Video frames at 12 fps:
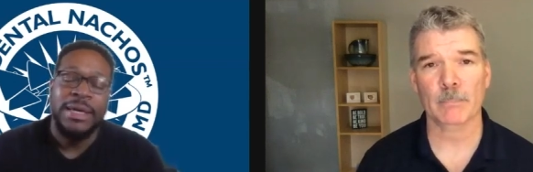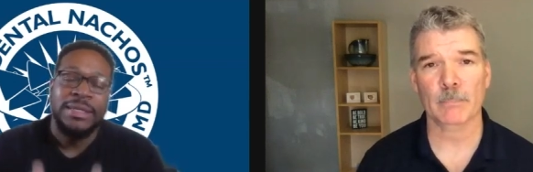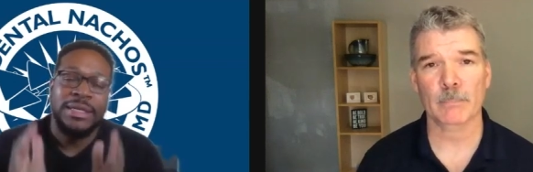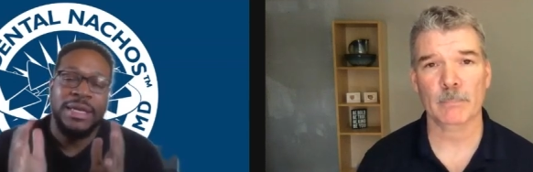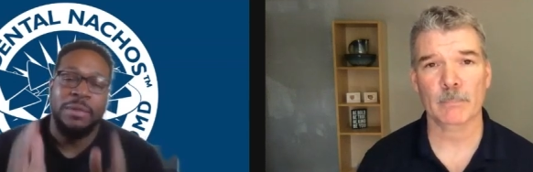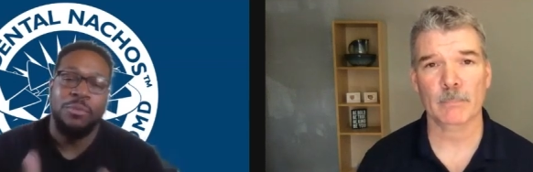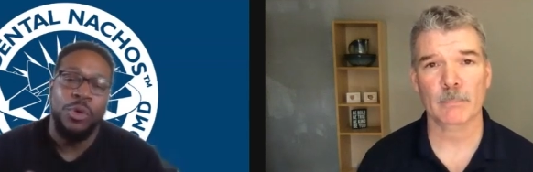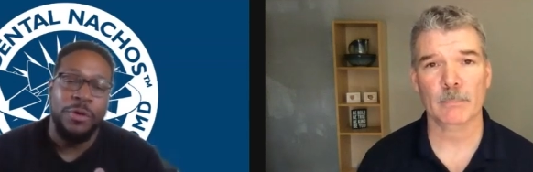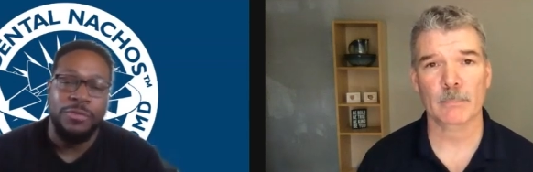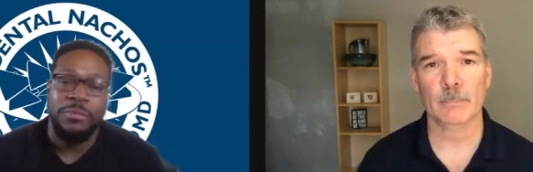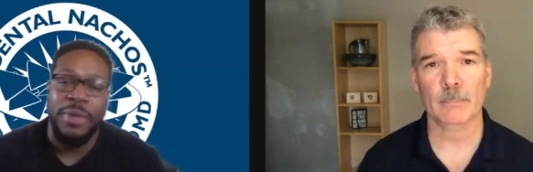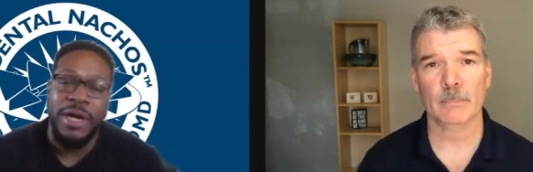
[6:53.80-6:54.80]
Speaker 1: To get more
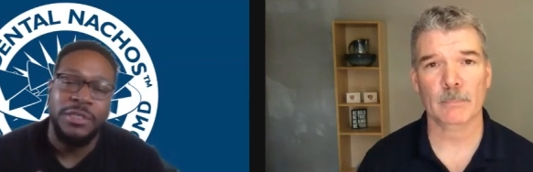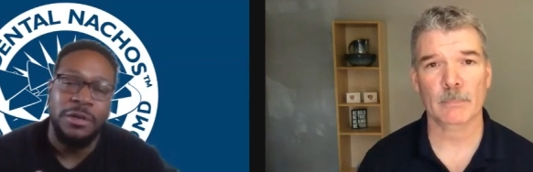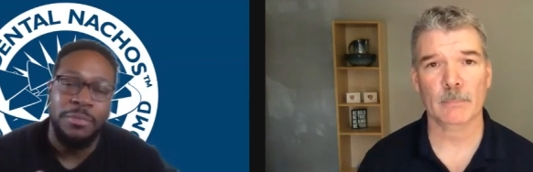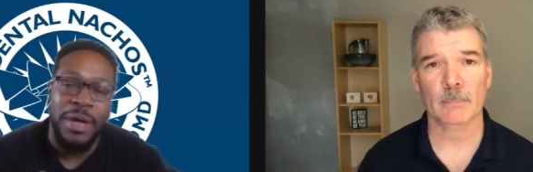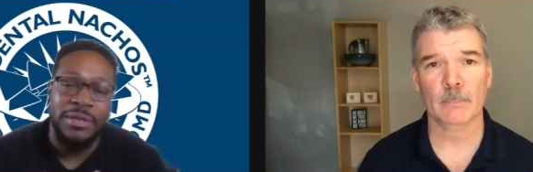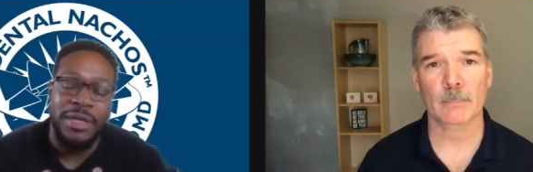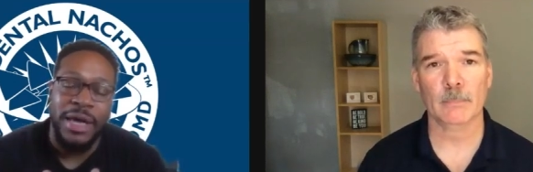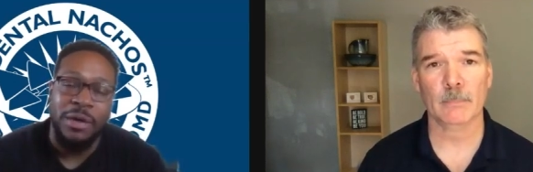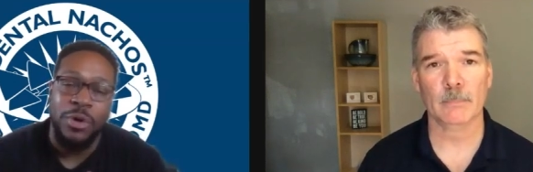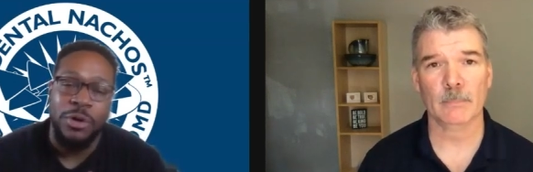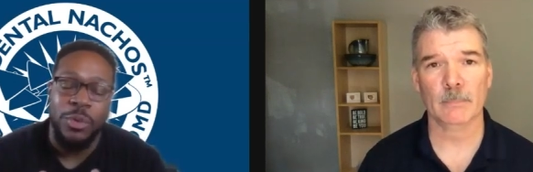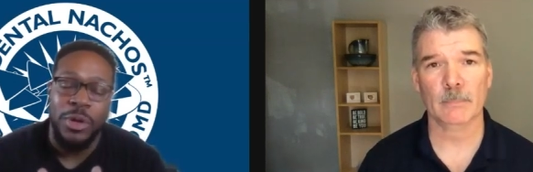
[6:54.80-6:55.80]
information about Day
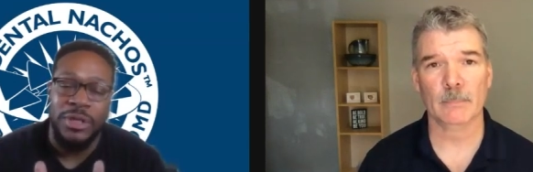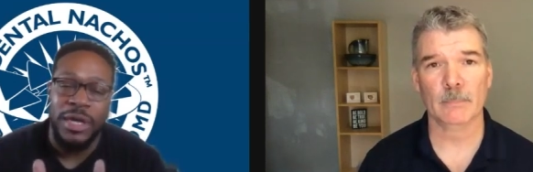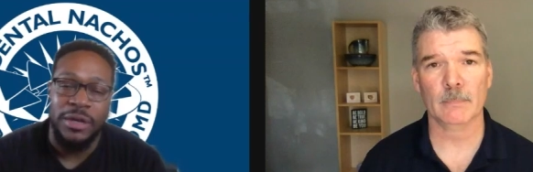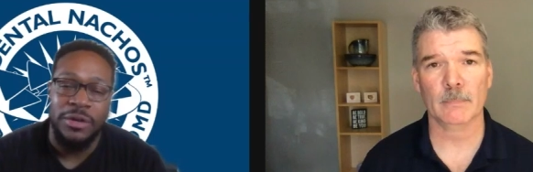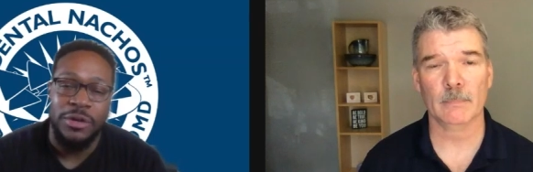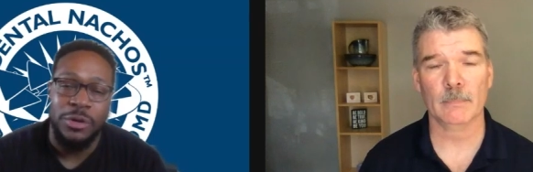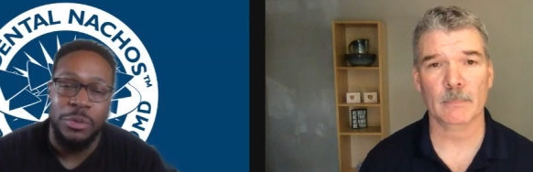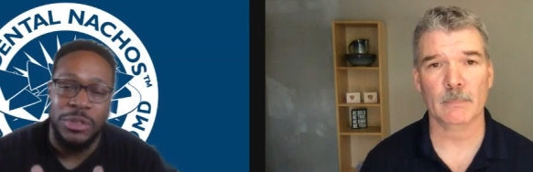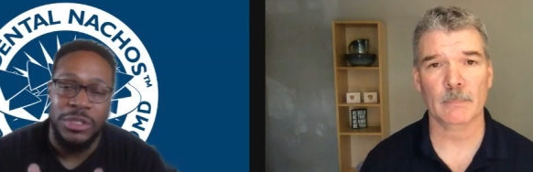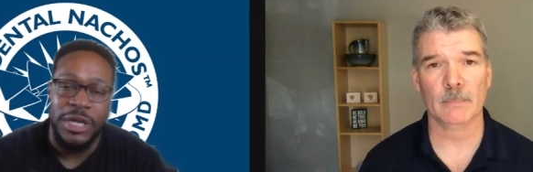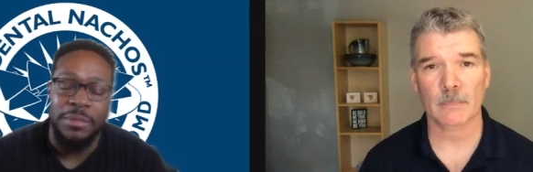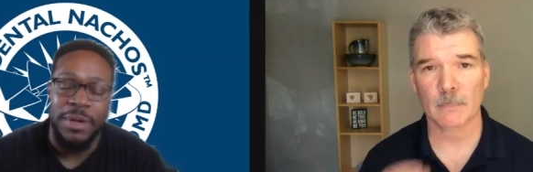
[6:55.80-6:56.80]
One and what they can do
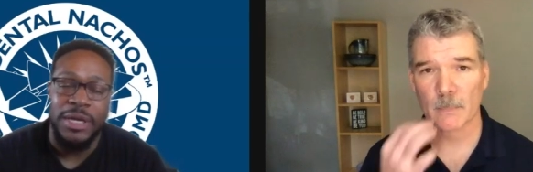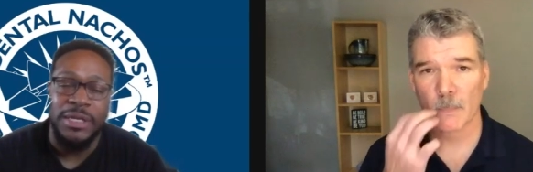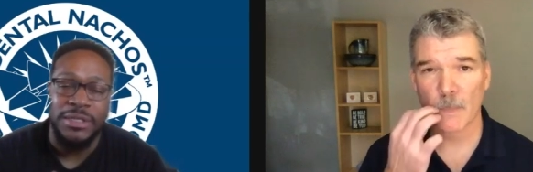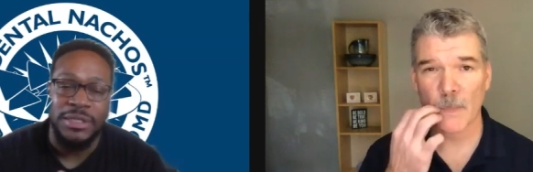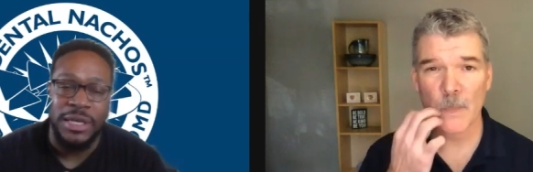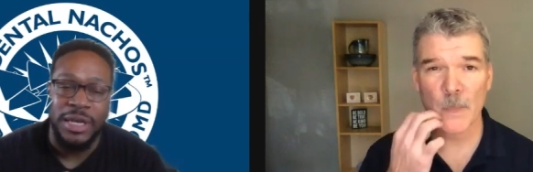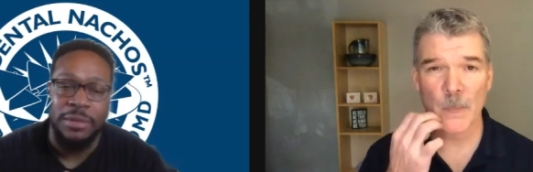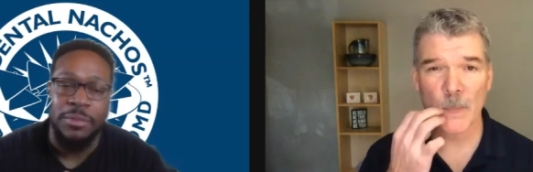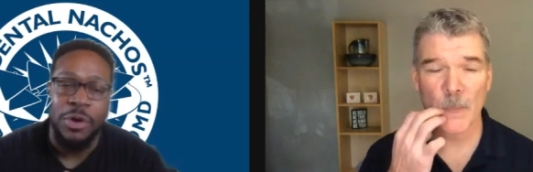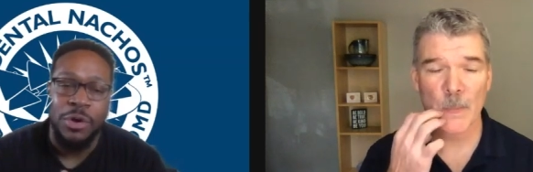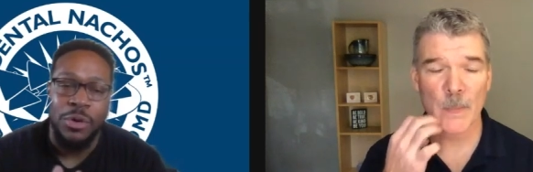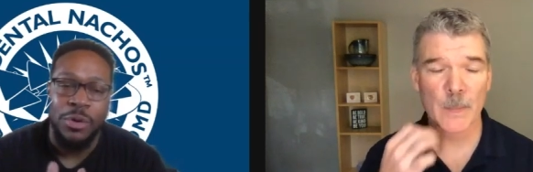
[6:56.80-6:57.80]
with Jamie and his team,
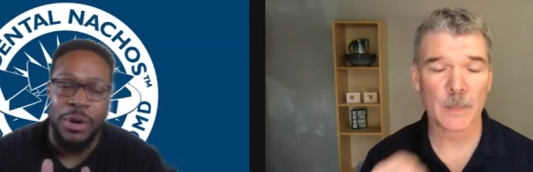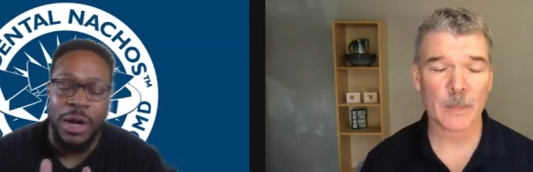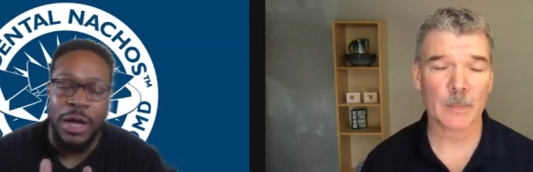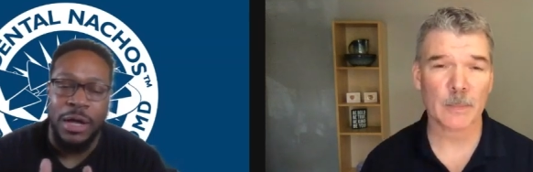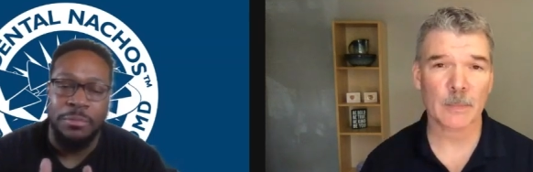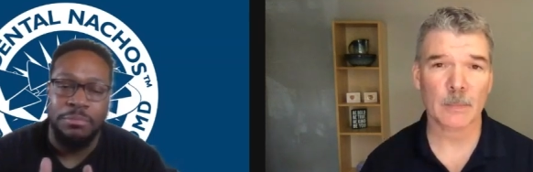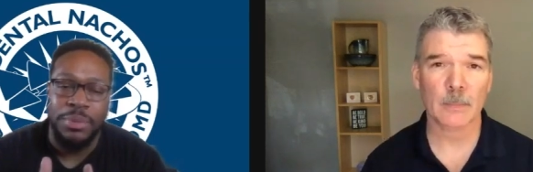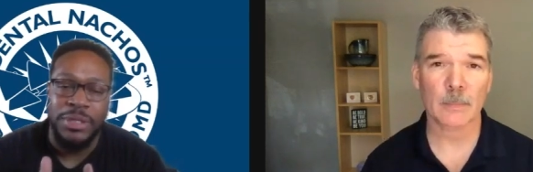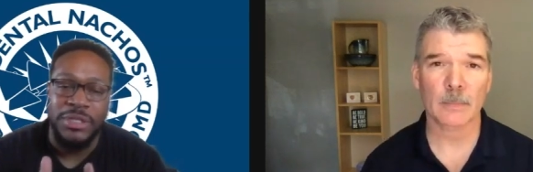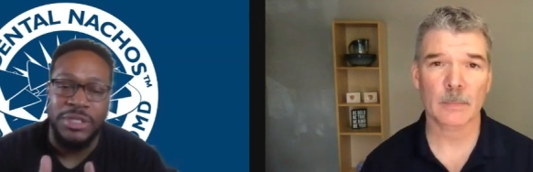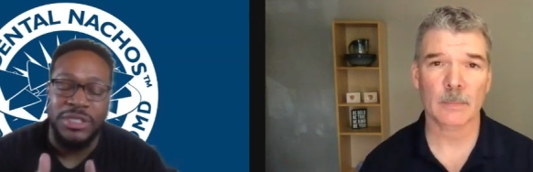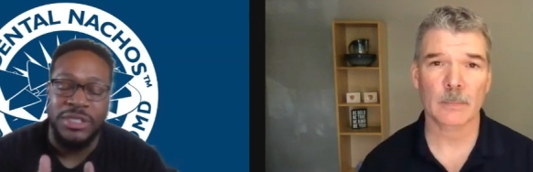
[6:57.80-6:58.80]
or uh,
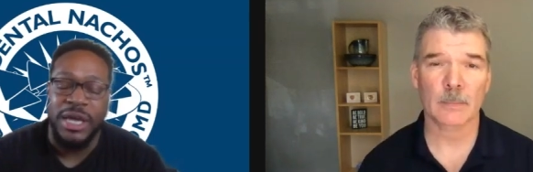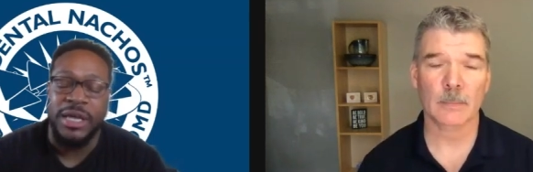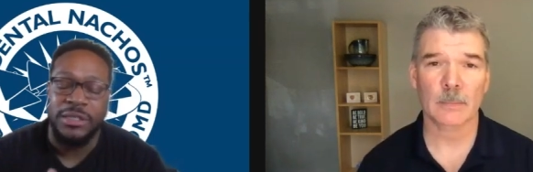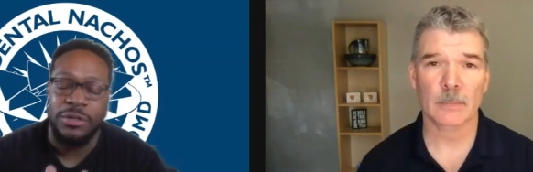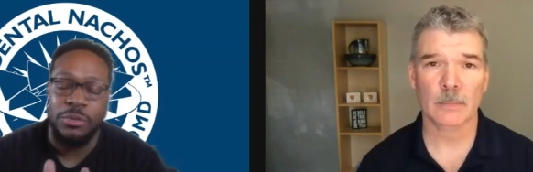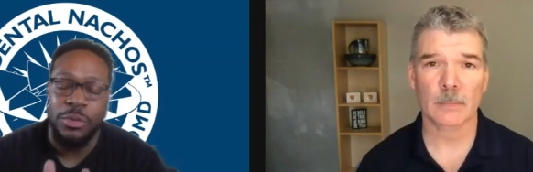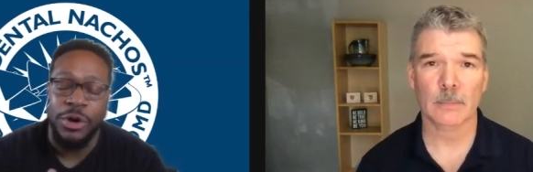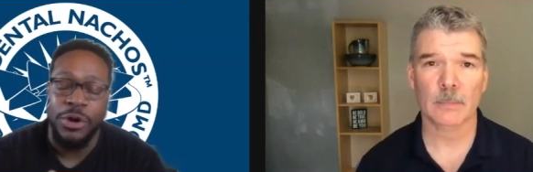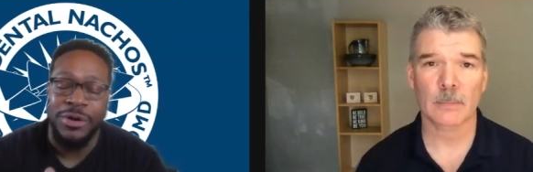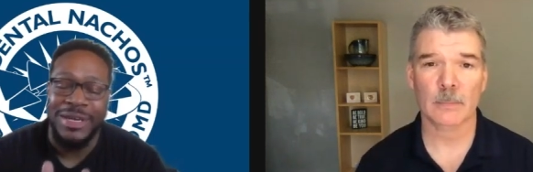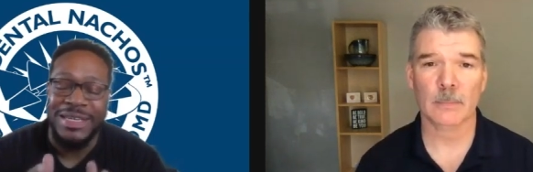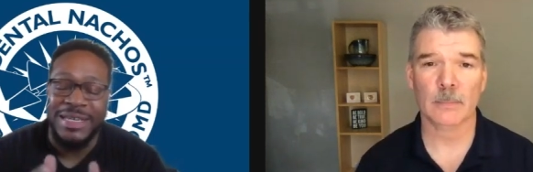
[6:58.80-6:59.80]
please just text the
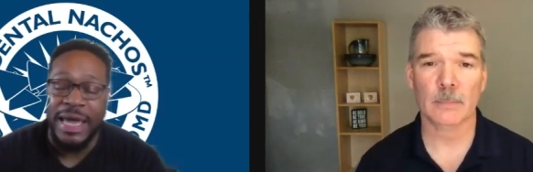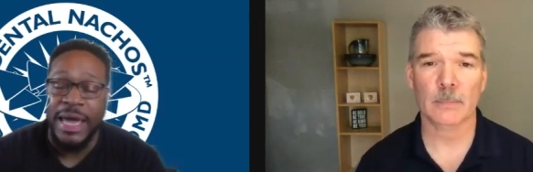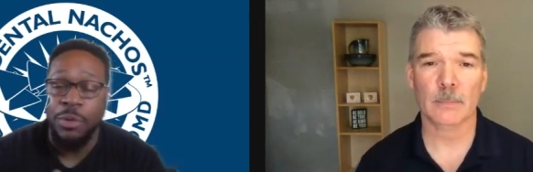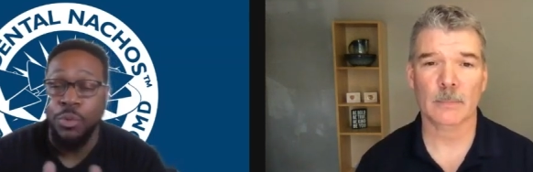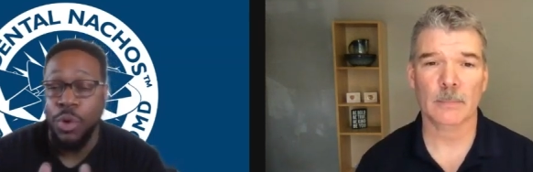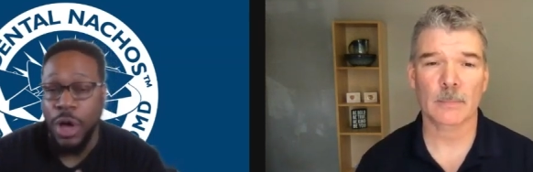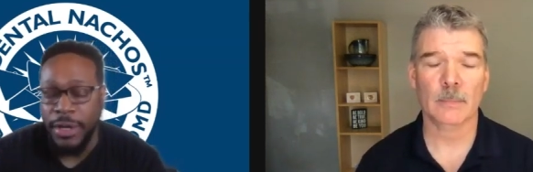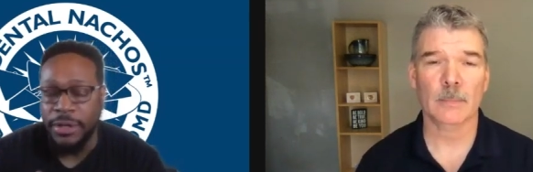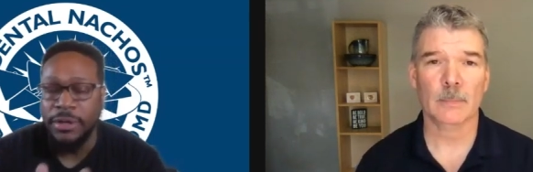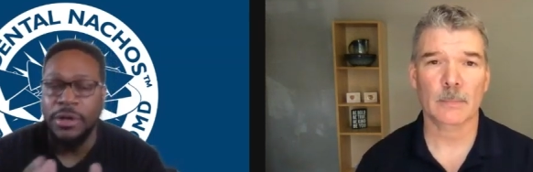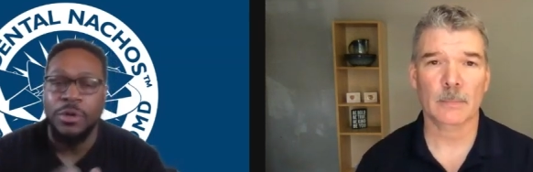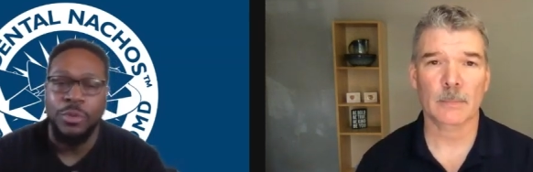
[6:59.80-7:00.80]
word Day
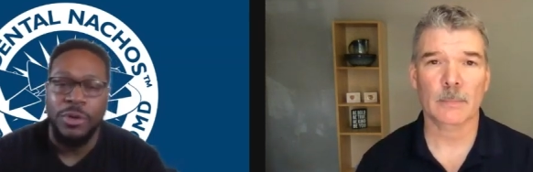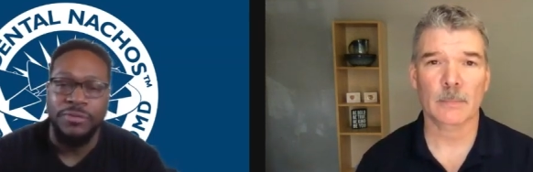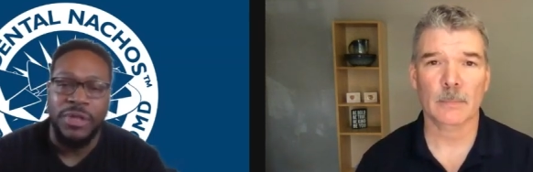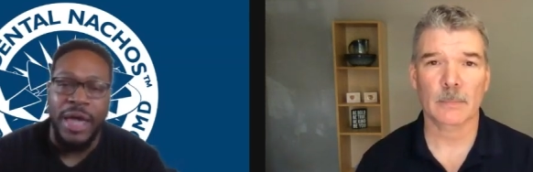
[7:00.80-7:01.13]
One with the